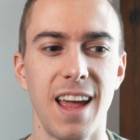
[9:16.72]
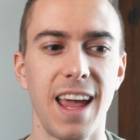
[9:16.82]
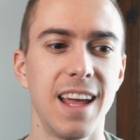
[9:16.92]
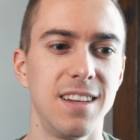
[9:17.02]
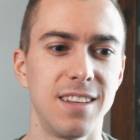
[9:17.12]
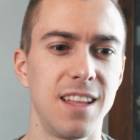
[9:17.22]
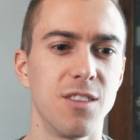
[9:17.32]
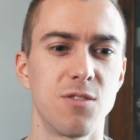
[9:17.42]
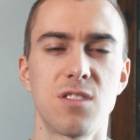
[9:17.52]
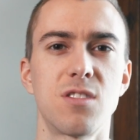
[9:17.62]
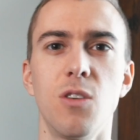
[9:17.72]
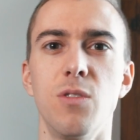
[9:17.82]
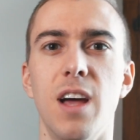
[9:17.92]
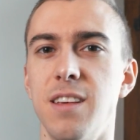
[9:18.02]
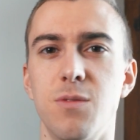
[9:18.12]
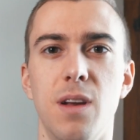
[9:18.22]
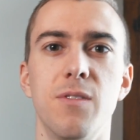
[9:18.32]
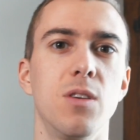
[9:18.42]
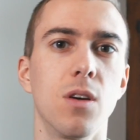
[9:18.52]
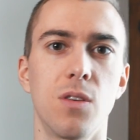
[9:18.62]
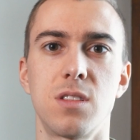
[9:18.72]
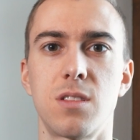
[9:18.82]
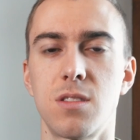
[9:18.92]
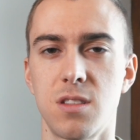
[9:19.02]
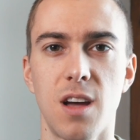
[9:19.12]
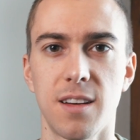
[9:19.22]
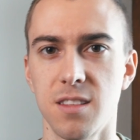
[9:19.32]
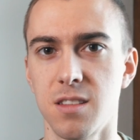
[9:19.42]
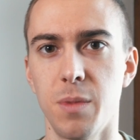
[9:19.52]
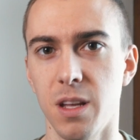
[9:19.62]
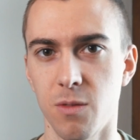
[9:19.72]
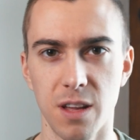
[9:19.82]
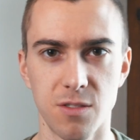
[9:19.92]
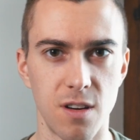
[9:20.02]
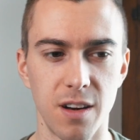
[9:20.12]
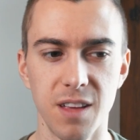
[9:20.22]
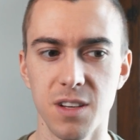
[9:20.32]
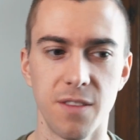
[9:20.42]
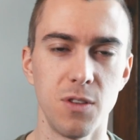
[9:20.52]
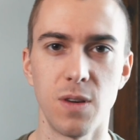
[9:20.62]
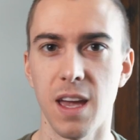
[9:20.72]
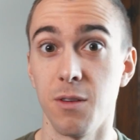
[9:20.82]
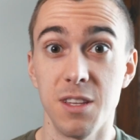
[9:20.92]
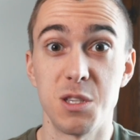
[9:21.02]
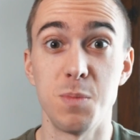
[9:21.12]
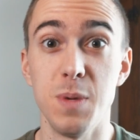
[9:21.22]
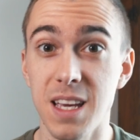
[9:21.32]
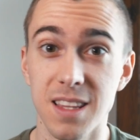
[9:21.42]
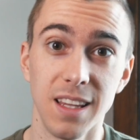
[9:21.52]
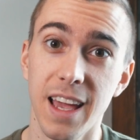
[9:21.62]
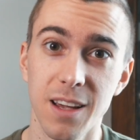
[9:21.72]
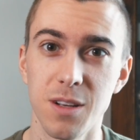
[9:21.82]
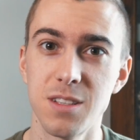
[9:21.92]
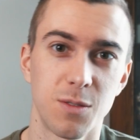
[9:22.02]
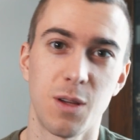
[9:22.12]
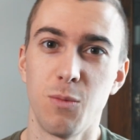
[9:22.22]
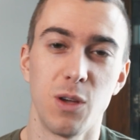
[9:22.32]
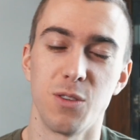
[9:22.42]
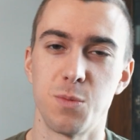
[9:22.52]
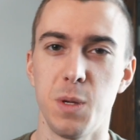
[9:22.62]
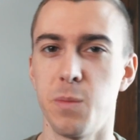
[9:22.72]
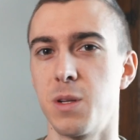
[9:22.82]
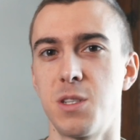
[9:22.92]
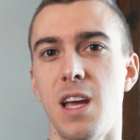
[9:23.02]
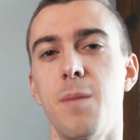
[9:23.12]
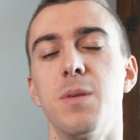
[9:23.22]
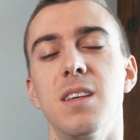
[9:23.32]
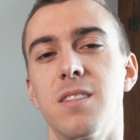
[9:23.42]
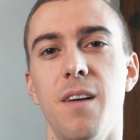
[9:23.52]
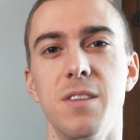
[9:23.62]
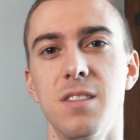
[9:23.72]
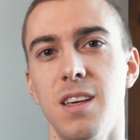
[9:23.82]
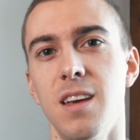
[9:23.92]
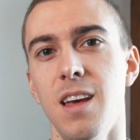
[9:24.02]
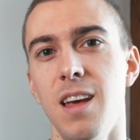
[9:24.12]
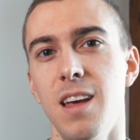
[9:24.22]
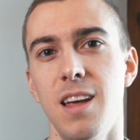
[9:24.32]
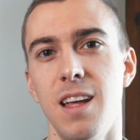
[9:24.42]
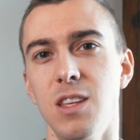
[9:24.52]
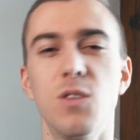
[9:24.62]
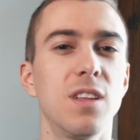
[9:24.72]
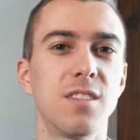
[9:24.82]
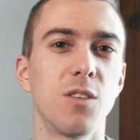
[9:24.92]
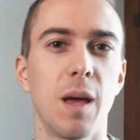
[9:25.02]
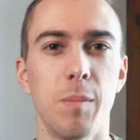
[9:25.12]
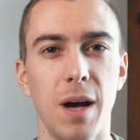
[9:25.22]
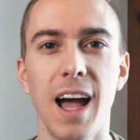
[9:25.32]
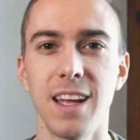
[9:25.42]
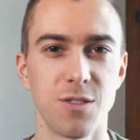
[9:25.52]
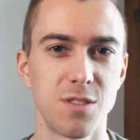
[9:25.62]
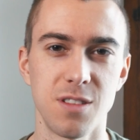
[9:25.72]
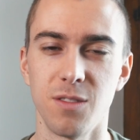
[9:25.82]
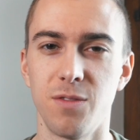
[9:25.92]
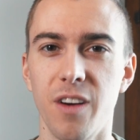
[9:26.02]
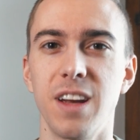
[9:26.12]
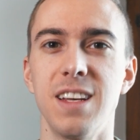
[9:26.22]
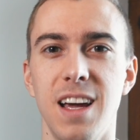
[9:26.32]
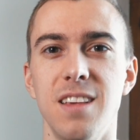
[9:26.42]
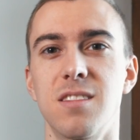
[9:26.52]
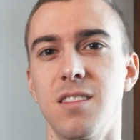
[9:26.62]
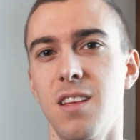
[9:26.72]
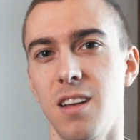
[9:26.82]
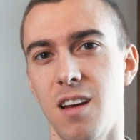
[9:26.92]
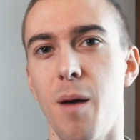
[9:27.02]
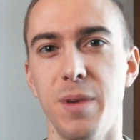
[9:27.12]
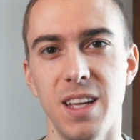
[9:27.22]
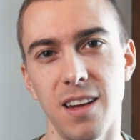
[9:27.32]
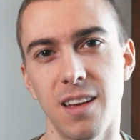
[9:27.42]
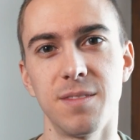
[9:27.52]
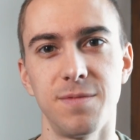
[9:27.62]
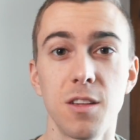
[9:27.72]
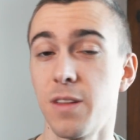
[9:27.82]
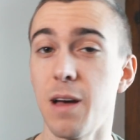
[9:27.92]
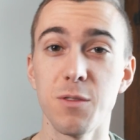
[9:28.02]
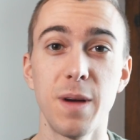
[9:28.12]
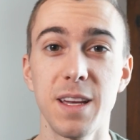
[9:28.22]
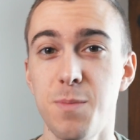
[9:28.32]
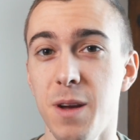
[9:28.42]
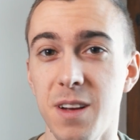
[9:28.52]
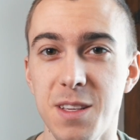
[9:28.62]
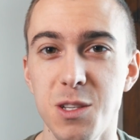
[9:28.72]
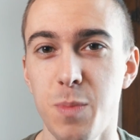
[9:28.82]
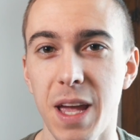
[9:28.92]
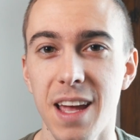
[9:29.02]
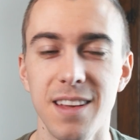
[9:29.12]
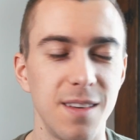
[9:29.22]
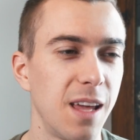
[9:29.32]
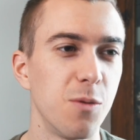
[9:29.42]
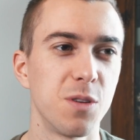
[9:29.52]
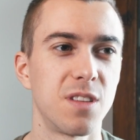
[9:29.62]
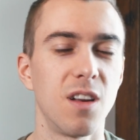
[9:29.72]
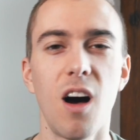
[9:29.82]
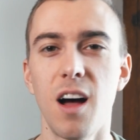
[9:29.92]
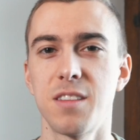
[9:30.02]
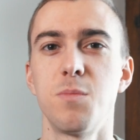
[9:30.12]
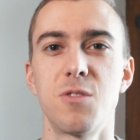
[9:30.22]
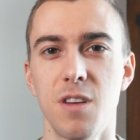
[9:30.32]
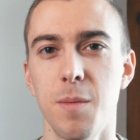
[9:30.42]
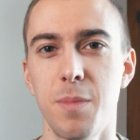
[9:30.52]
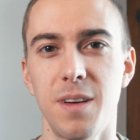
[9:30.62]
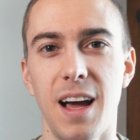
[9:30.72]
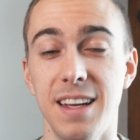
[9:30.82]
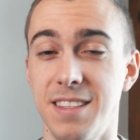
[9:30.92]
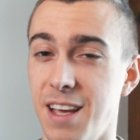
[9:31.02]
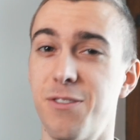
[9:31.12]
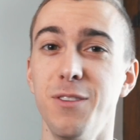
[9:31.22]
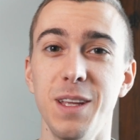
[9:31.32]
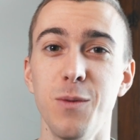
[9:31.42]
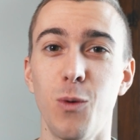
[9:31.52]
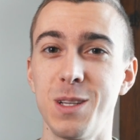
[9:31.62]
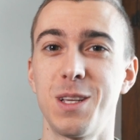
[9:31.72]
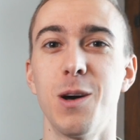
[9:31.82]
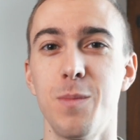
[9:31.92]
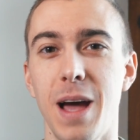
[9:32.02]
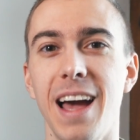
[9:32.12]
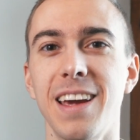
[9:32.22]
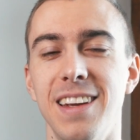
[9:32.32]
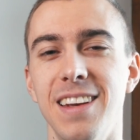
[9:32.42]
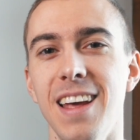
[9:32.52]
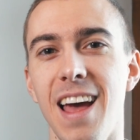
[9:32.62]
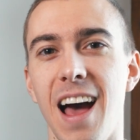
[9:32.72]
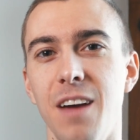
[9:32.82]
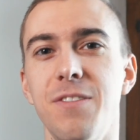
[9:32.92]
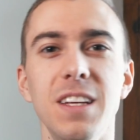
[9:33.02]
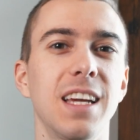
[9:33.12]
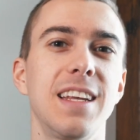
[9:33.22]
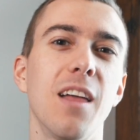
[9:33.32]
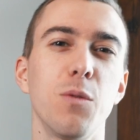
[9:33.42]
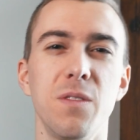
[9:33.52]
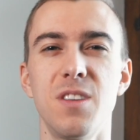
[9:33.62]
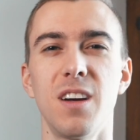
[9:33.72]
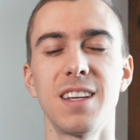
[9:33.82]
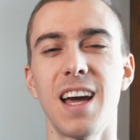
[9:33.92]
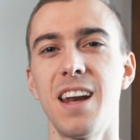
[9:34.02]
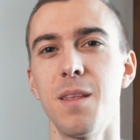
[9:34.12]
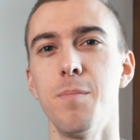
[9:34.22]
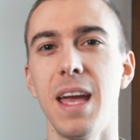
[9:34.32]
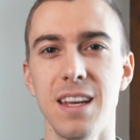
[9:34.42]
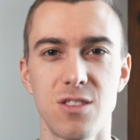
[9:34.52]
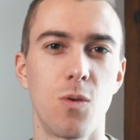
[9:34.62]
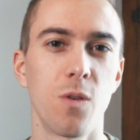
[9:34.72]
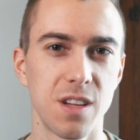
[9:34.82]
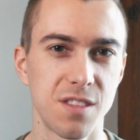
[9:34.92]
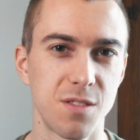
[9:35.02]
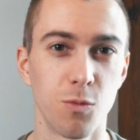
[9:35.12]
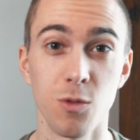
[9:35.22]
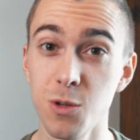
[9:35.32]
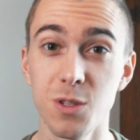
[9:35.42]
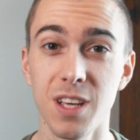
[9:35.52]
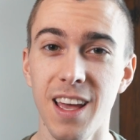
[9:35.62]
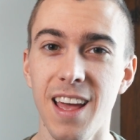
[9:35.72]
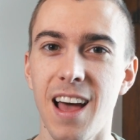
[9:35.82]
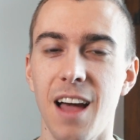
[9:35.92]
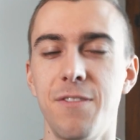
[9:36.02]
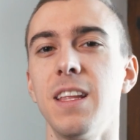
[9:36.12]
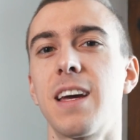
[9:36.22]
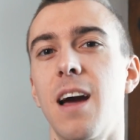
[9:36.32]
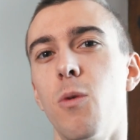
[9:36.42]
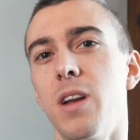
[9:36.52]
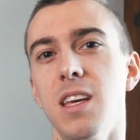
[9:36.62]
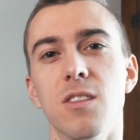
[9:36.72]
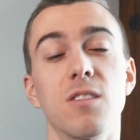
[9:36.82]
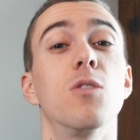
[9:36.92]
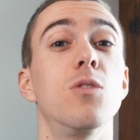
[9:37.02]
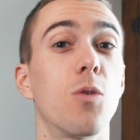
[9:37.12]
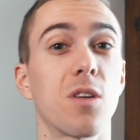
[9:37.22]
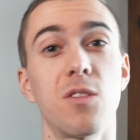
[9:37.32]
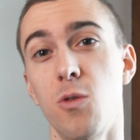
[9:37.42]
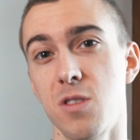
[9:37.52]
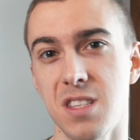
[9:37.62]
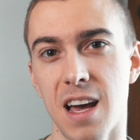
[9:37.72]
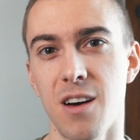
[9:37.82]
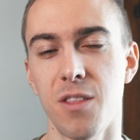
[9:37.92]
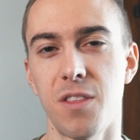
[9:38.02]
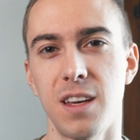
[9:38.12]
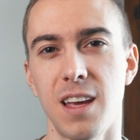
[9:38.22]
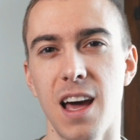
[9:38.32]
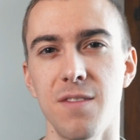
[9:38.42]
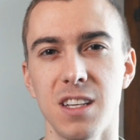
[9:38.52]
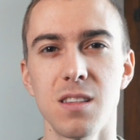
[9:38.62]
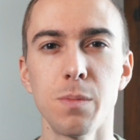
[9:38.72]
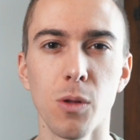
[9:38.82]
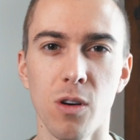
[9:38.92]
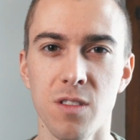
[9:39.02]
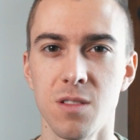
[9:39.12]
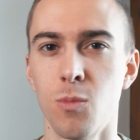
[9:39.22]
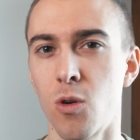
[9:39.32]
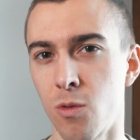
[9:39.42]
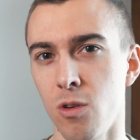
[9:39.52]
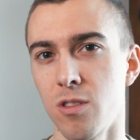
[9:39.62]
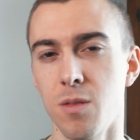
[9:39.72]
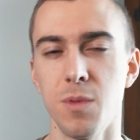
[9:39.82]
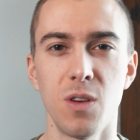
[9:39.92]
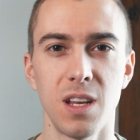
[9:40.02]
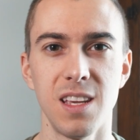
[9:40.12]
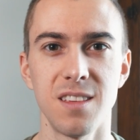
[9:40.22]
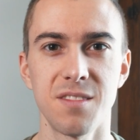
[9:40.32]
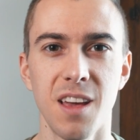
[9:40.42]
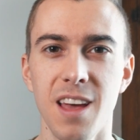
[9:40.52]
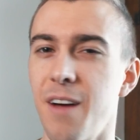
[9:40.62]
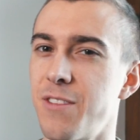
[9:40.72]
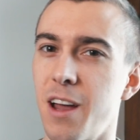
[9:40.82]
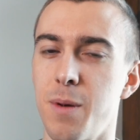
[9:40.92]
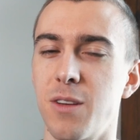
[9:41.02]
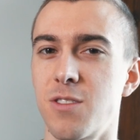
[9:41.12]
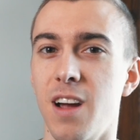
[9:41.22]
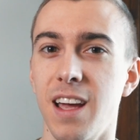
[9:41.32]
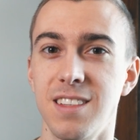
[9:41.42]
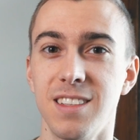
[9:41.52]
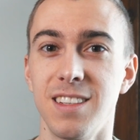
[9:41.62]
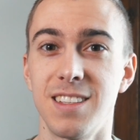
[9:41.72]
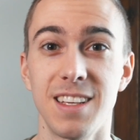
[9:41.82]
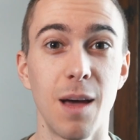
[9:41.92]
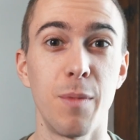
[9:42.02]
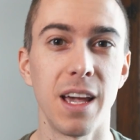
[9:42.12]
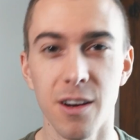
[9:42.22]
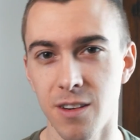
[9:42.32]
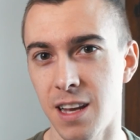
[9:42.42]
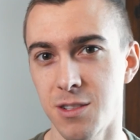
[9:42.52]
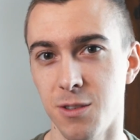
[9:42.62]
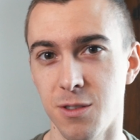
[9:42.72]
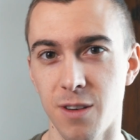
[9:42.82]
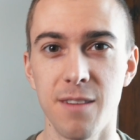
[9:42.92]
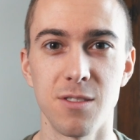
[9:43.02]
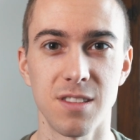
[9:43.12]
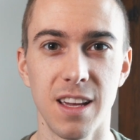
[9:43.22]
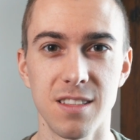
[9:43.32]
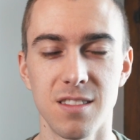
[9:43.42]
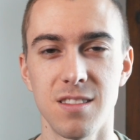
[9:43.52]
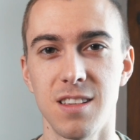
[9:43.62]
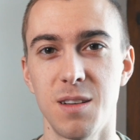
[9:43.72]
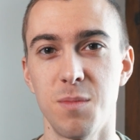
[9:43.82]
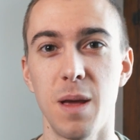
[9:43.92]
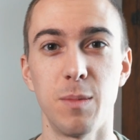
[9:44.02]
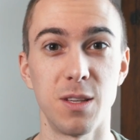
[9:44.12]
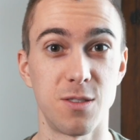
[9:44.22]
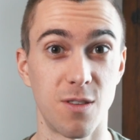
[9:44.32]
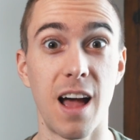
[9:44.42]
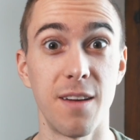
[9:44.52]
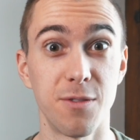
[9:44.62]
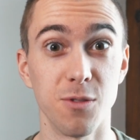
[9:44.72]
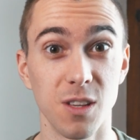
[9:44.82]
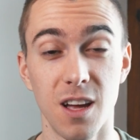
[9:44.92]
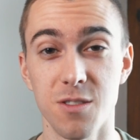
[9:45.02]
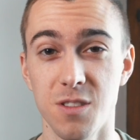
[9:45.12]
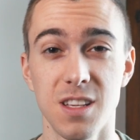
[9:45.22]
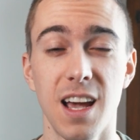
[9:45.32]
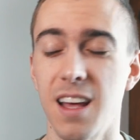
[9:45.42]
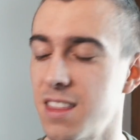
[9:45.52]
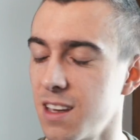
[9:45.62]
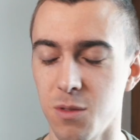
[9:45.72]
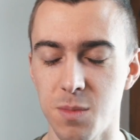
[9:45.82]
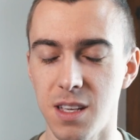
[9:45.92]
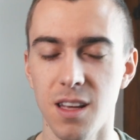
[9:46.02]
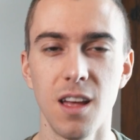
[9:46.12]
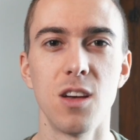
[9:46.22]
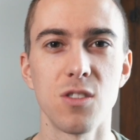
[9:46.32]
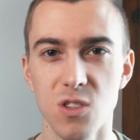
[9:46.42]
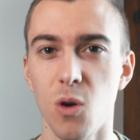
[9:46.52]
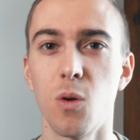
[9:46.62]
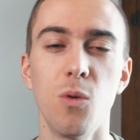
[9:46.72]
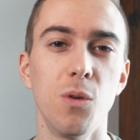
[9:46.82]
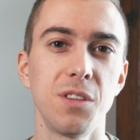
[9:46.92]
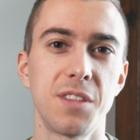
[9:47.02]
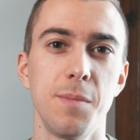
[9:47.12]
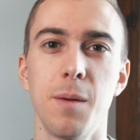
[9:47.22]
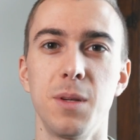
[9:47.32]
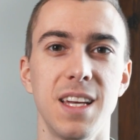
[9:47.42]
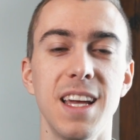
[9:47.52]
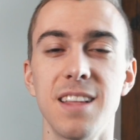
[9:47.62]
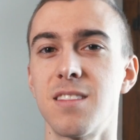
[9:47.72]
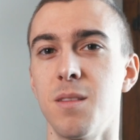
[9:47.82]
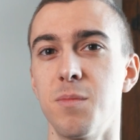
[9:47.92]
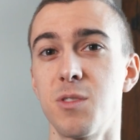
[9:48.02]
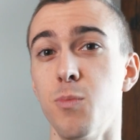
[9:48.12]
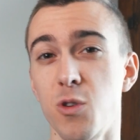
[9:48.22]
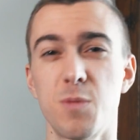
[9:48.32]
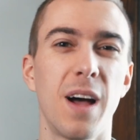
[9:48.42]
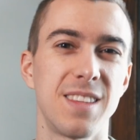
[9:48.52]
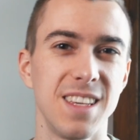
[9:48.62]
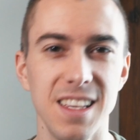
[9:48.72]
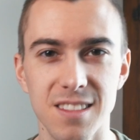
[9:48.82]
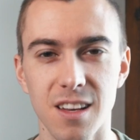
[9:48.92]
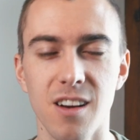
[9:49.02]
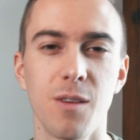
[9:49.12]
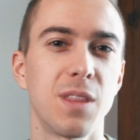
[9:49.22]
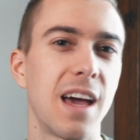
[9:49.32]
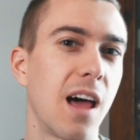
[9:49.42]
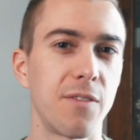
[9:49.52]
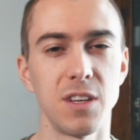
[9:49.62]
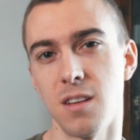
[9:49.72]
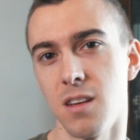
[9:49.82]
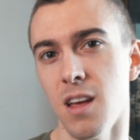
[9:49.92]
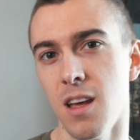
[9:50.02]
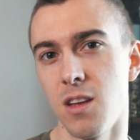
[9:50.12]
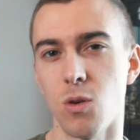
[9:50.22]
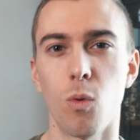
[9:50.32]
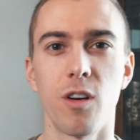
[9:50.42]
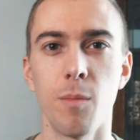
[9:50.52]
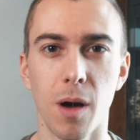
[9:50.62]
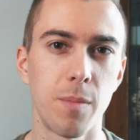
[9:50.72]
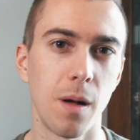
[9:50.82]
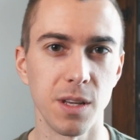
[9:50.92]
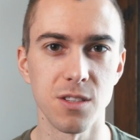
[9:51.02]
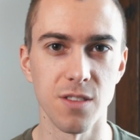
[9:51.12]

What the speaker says: and they're just so nice whenever you go to talk to somebody at a restaurant, even if you can't really speak the language. We couldn't speak much Japanese, obviously. You can still get by, and they're still very nice and accommodating. So that was my experience in Japan, and it was an awesome trip. I definitely want to go back, and I feel like now that we've done kind of the main tourist route, I feel like I want to either go north or south and kind of explore some more rural communities. I've thought about trying to get my international driver's license and be able to drive through the countryside. I think would be so cool to be able to hit some more spots easier without having to worry about public